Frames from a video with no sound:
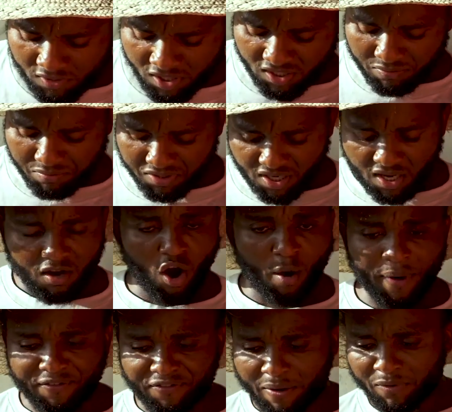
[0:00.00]
the thing be say
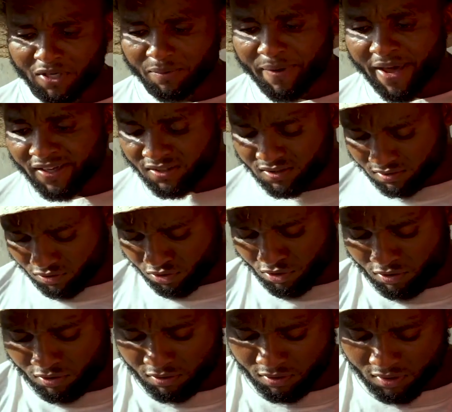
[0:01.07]
all my family bent.
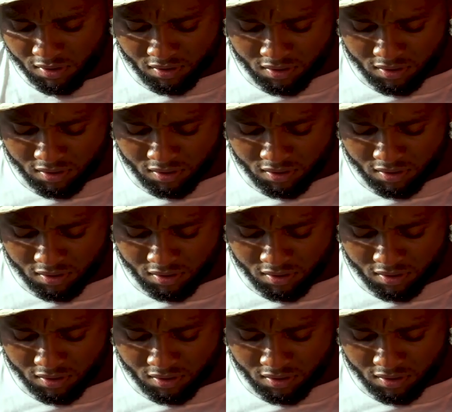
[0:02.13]
So